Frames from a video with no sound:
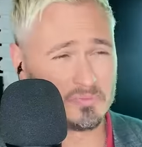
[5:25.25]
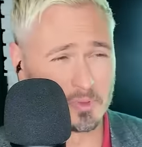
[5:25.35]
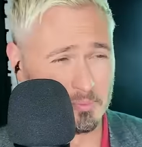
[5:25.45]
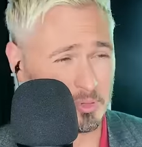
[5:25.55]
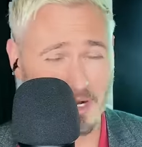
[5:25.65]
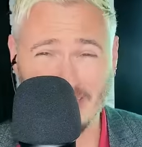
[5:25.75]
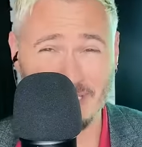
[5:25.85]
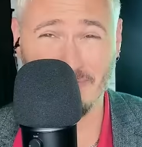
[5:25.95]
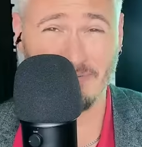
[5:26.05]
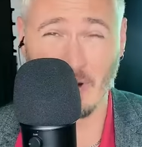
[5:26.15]

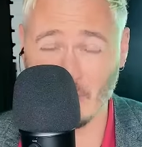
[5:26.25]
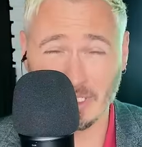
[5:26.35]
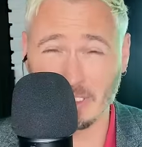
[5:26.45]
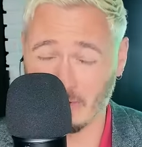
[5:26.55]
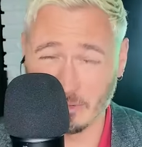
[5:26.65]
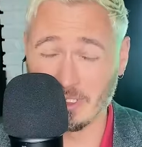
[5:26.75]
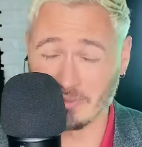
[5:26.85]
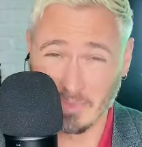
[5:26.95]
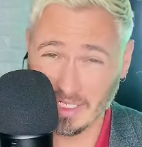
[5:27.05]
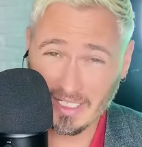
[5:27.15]
repressive foreign
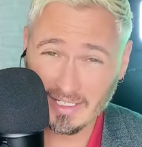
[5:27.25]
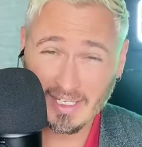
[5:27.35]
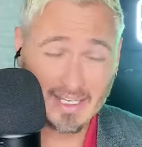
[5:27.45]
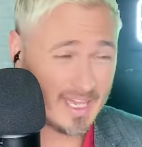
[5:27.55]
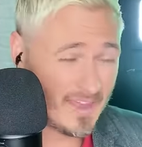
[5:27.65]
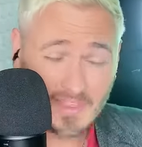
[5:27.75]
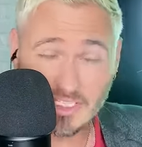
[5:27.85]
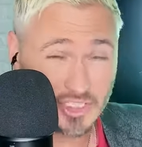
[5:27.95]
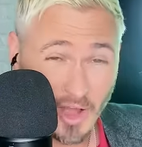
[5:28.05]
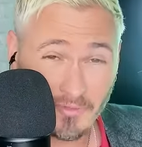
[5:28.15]
government's money and
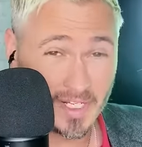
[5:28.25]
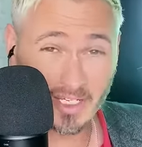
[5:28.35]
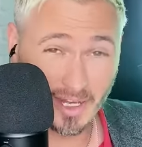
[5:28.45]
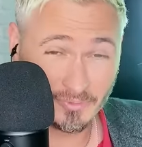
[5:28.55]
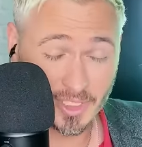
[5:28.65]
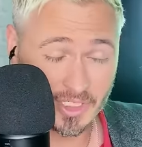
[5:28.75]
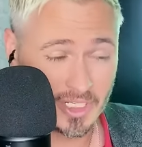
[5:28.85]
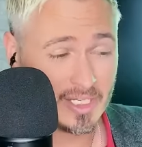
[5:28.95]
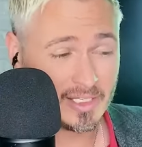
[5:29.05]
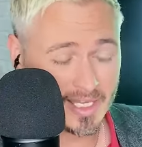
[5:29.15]
then softening coverage.